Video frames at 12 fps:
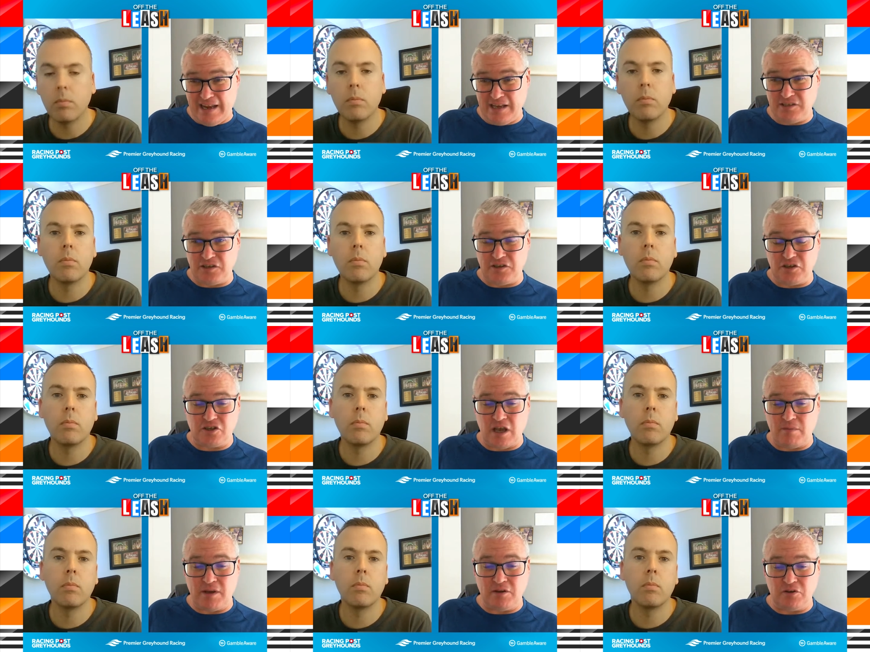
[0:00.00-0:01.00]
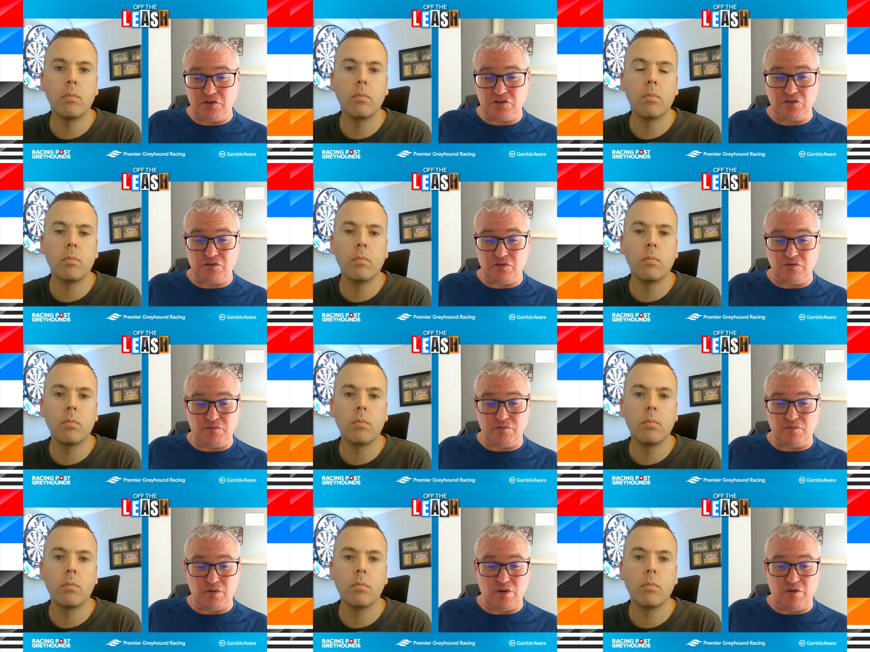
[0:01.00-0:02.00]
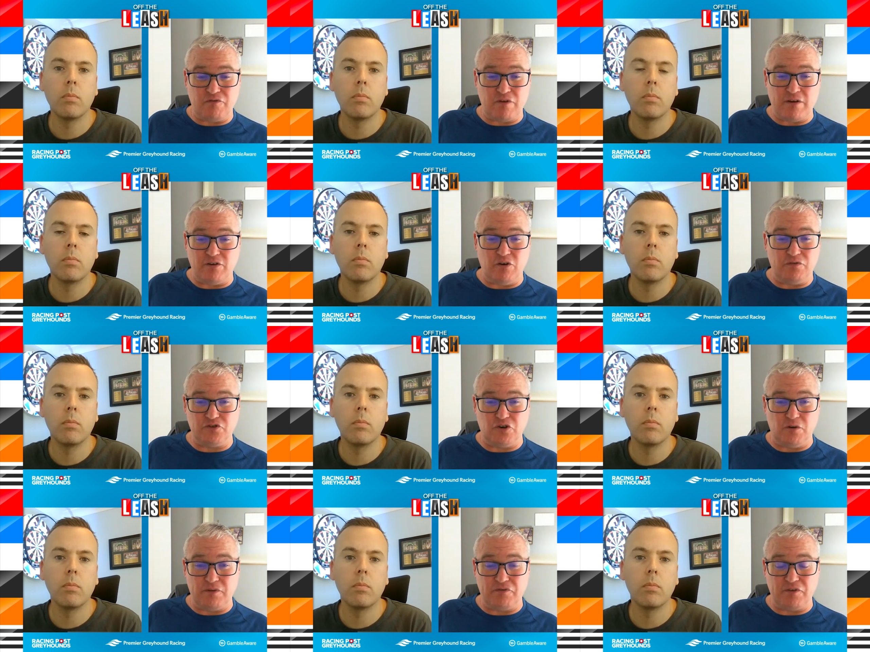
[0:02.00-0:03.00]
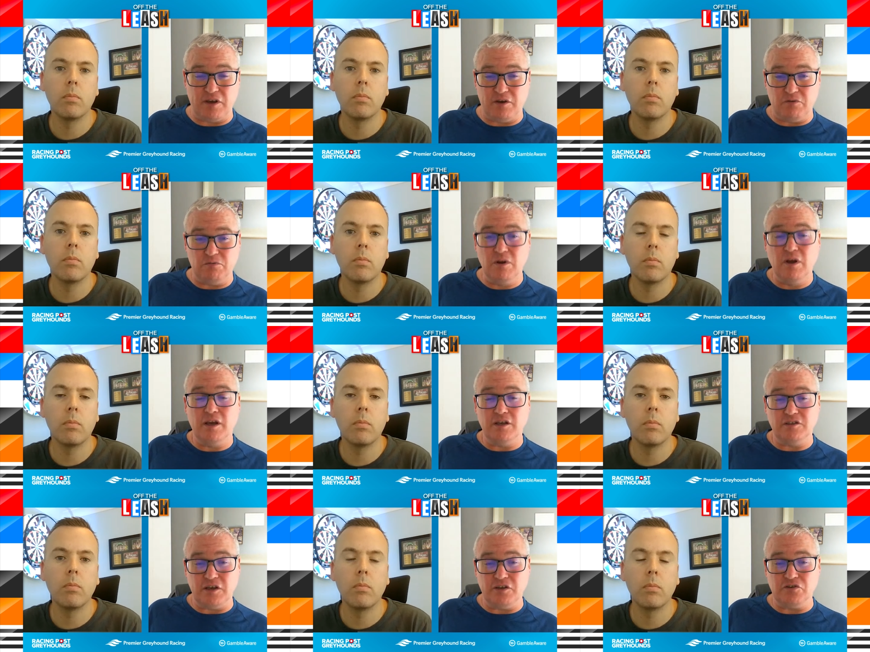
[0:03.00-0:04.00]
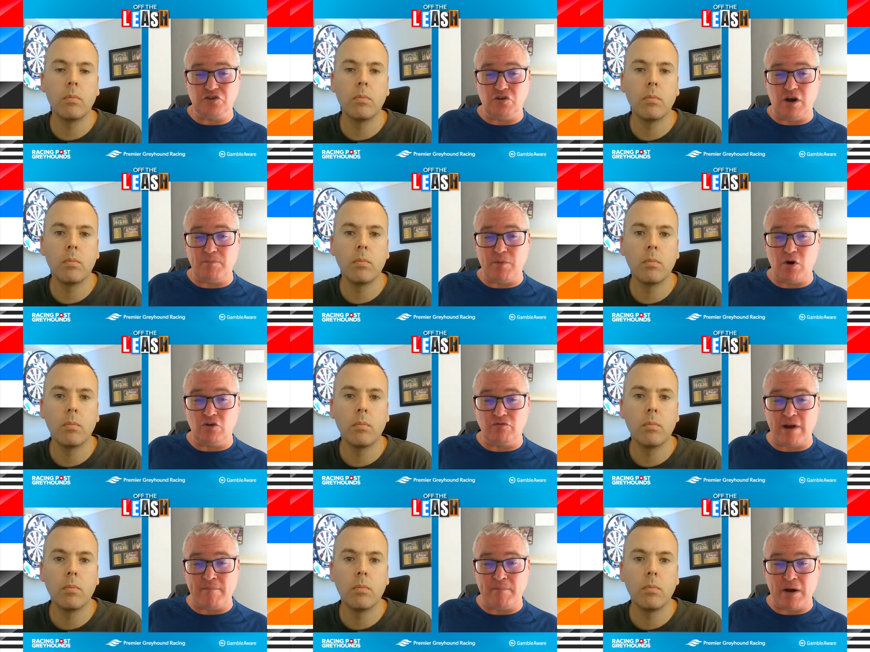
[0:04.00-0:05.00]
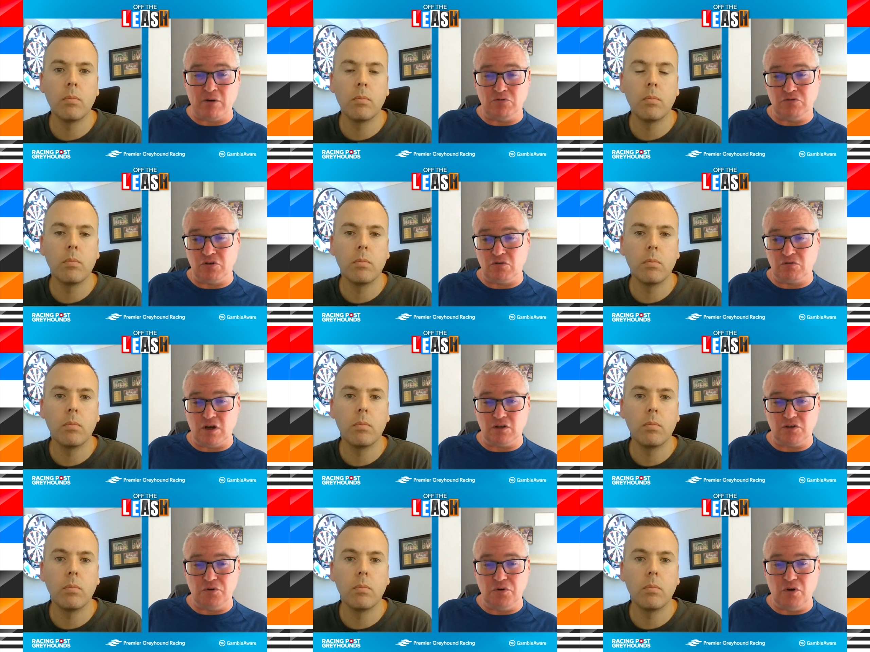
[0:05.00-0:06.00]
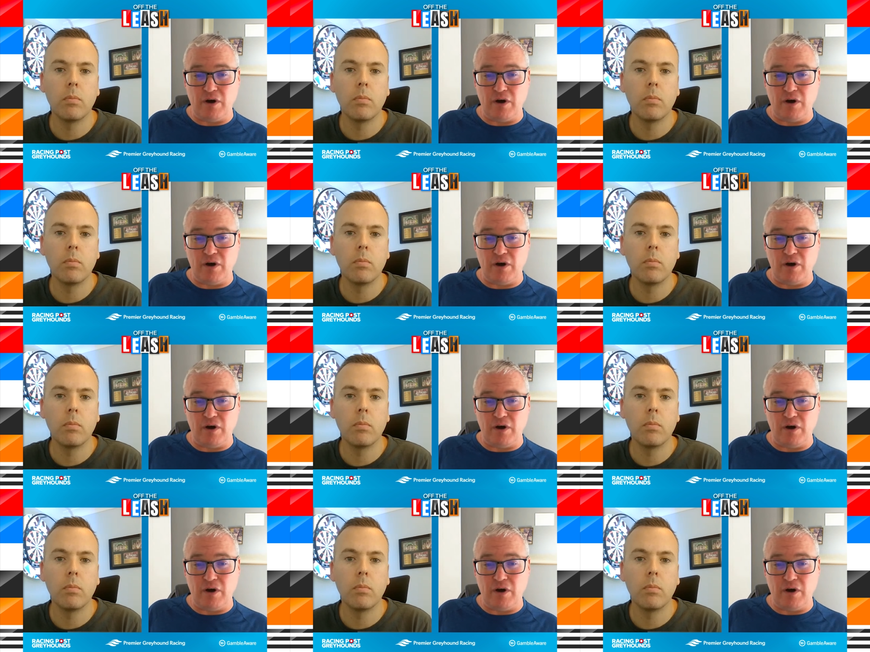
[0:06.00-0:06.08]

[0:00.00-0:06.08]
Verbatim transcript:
Speaker 1: he's in a semi that's a front off job. I think he'll his inside Bogger Rambo is a dog that I do